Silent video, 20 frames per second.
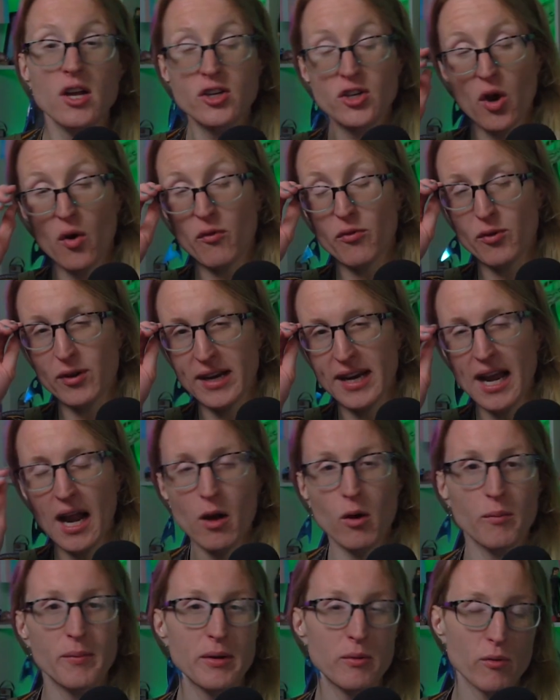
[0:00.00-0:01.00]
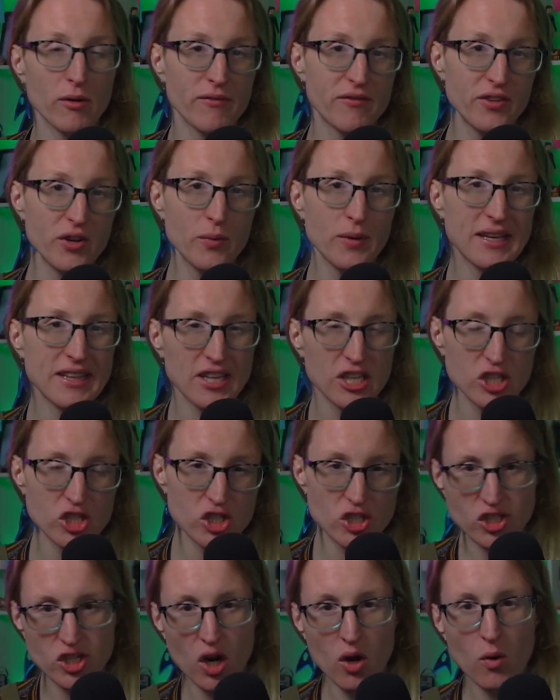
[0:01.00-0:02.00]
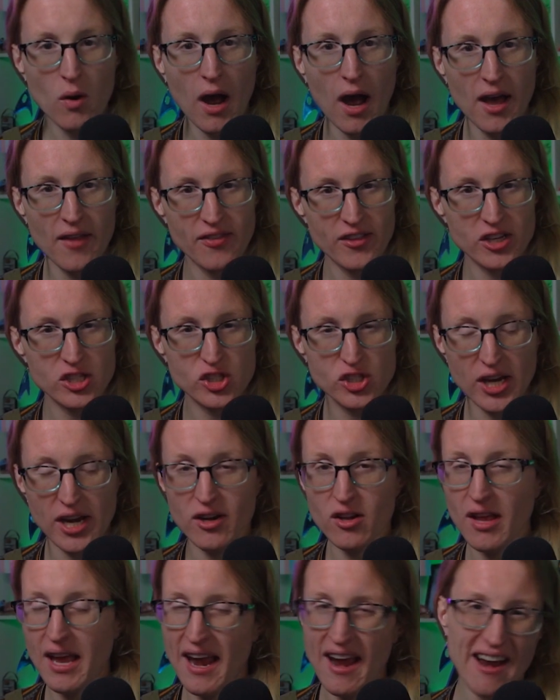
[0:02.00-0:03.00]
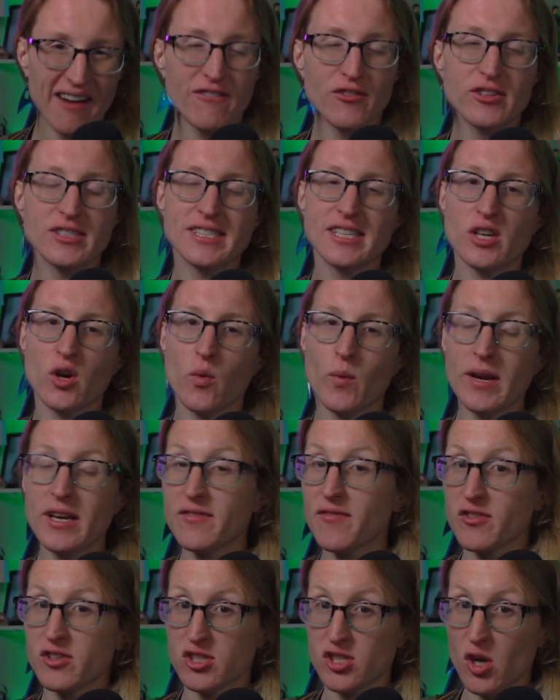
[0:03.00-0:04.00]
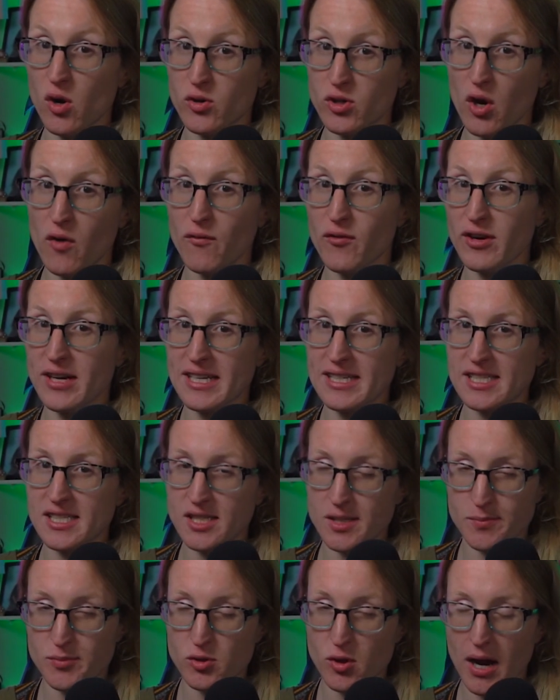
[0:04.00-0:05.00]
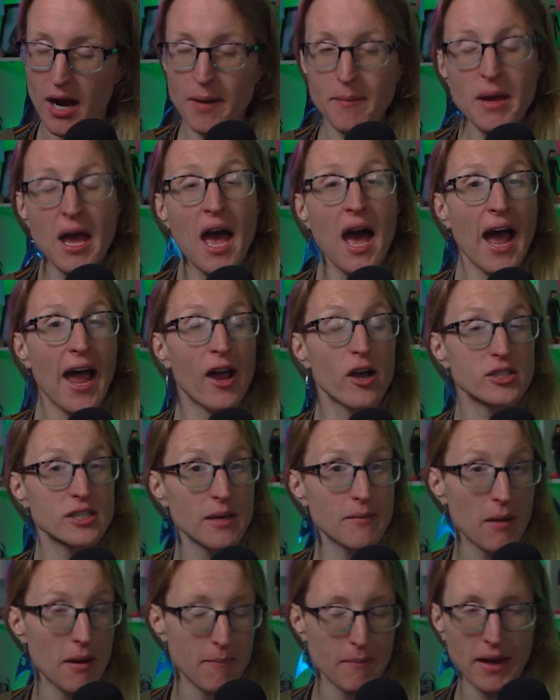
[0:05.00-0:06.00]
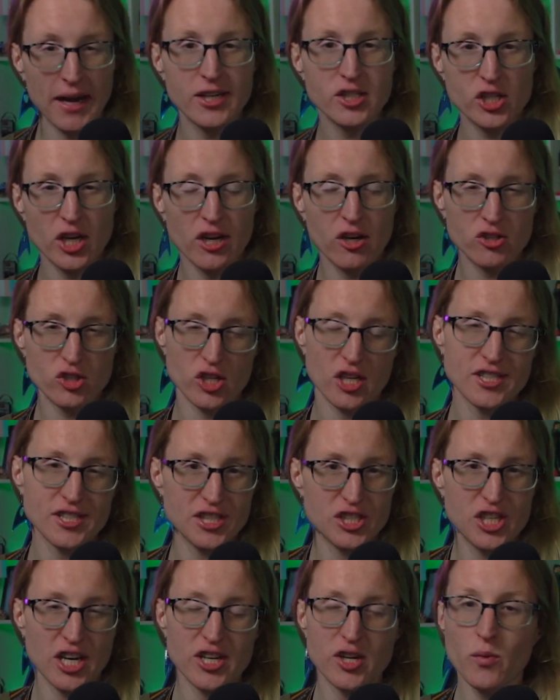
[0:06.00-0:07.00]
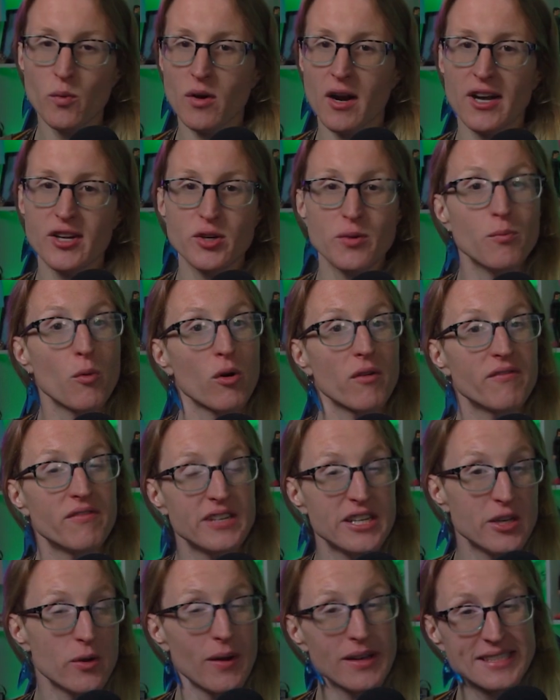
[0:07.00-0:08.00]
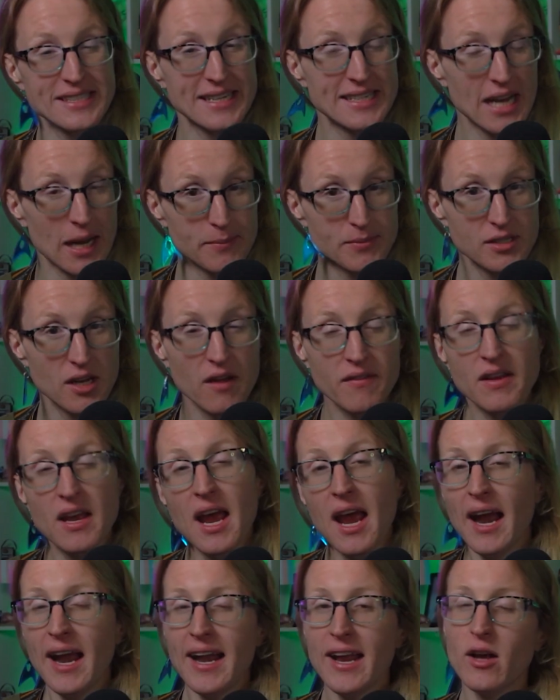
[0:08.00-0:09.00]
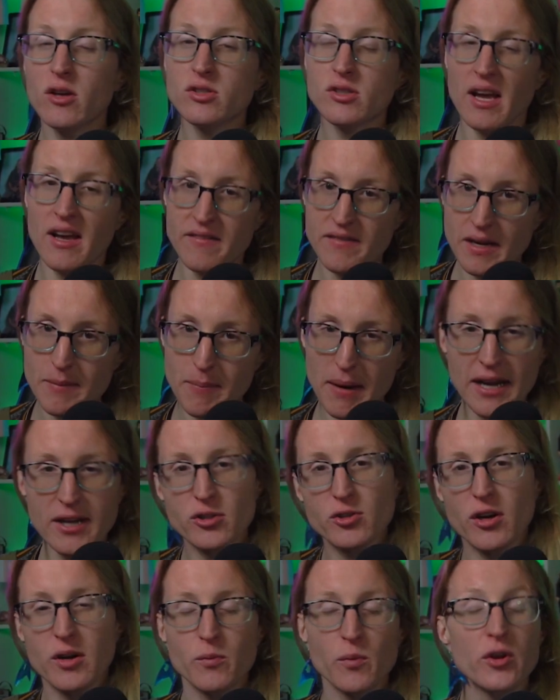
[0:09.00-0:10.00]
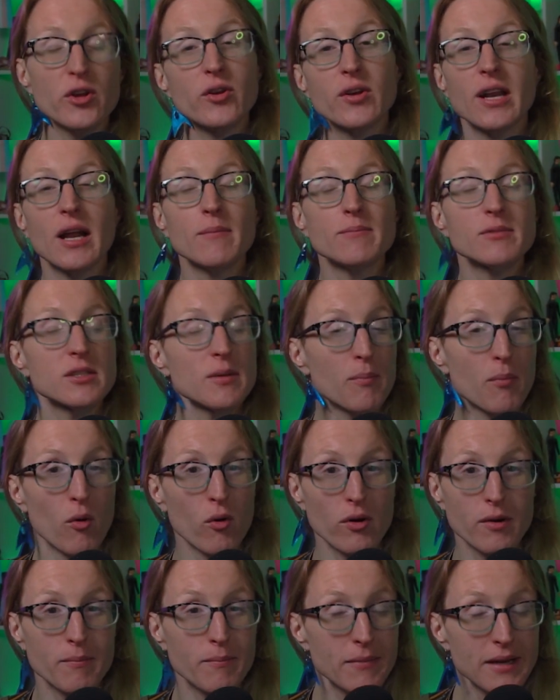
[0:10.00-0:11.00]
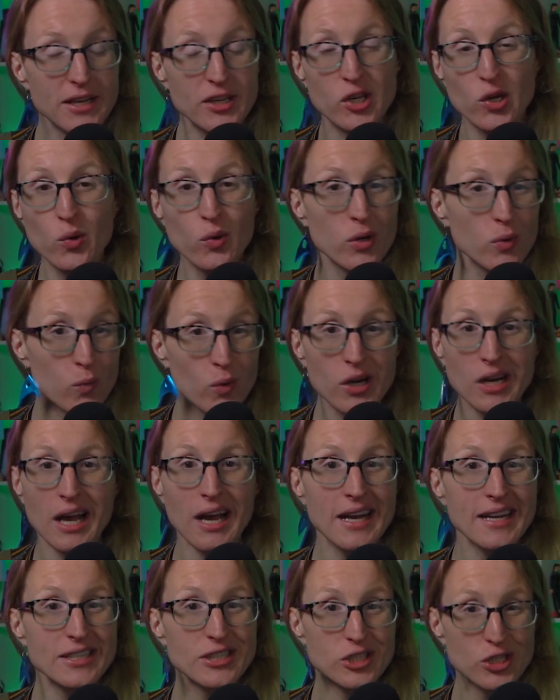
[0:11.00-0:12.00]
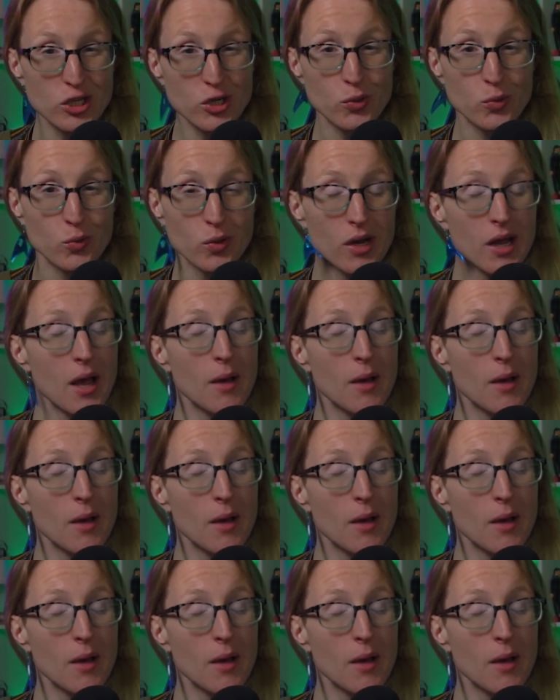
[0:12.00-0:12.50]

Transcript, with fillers: Don't forget, I will be reviewing this show on this channel every single week, so don't forget to subscribe. I also have my main channel, Jessie Gender, where I do more video essay type stuff, and I also have a Patreon where you can help support me doing what I do.